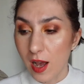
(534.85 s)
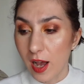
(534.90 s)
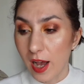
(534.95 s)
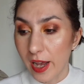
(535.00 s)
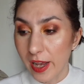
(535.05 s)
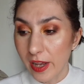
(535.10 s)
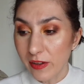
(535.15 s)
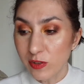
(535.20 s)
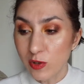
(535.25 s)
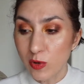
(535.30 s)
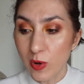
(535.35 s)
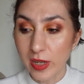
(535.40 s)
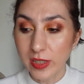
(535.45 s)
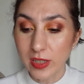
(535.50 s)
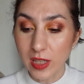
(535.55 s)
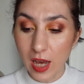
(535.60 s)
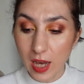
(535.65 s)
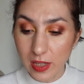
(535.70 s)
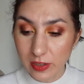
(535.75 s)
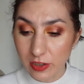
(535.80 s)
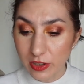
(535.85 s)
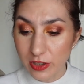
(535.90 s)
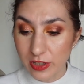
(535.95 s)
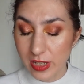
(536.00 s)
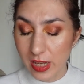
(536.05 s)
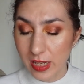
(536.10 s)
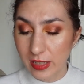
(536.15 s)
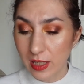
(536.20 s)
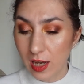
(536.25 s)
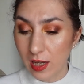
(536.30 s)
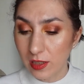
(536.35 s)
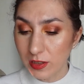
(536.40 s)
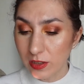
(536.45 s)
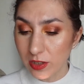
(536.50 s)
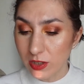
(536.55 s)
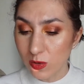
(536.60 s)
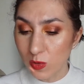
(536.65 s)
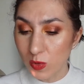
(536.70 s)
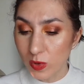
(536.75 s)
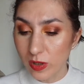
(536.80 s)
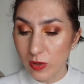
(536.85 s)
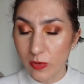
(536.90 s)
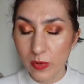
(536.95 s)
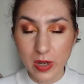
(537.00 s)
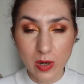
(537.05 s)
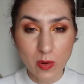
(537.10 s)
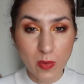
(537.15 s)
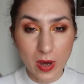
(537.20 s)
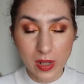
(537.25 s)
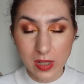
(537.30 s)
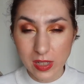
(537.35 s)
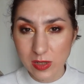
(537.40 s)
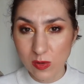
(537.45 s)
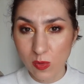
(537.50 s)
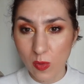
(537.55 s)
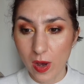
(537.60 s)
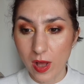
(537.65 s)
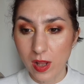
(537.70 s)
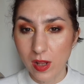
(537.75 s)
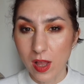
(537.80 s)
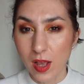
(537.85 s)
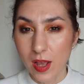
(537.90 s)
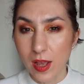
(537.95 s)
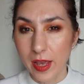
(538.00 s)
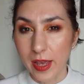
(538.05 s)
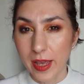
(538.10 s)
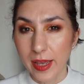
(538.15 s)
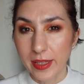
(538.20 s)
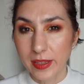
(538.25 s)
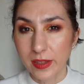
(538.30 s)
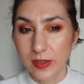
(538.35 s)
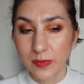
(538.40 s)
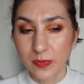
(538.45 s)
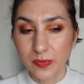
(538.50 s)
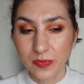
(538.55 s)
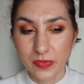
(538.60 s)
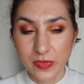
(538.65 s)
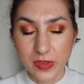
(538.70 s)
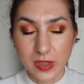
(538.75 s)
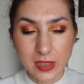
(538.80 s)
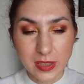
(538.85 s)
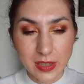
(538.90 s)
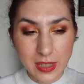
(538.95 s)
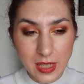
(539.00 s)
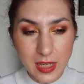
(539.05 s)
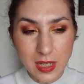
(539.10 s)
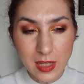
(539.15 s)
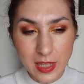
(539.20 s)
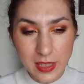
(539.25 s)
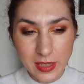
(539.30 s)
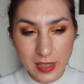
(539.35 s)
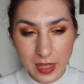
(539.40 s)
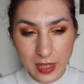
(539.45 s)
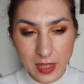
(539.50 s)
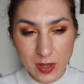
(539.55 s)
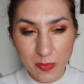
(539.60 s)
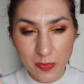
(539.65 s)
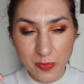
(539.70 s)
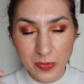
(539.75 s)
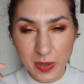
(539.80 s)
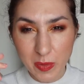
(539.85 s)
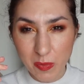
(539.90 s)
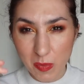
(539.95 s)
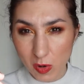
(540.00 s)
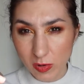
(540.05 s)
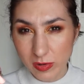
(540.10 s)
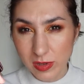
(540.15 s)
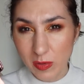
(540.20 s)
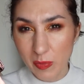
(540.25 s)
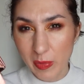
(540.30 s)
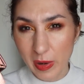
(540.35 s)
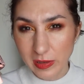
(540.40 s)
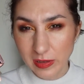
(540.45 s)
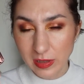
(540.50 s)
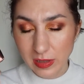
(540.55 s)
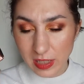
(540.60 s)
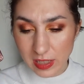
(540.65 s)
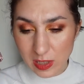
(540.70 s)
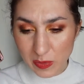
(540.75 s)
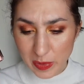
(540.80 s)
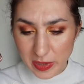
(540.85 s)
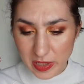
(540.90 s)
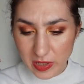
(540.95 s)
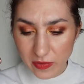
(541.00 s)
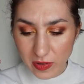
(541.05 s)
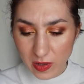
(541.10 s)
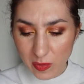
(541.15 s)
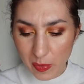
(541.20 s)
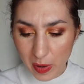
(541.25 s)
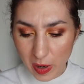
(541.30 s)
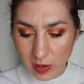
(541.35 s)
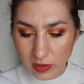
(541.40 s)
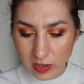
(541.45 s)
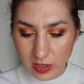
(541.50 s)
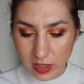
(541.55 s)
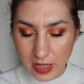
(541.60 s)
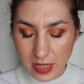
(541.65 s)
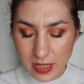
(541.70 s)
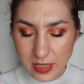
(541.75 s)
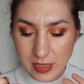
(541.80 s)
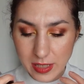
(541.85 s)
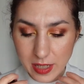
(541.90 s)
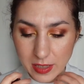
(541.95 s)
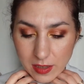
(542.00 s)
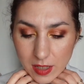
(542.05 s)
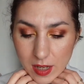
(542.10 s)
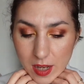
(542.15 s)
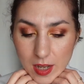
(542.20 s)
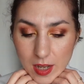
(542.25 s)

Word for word: I have tried others and others work really well as well and the thing I like the most about this specific powder is that